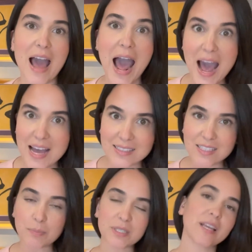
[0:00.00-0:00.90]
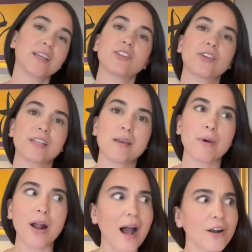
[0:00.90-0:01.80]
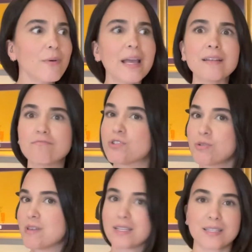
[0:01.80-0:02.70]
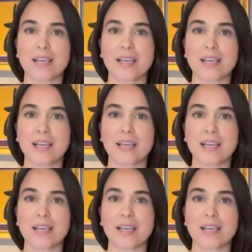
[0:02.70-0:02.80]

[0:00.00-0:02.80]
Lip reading: asked particularly about how do I do this?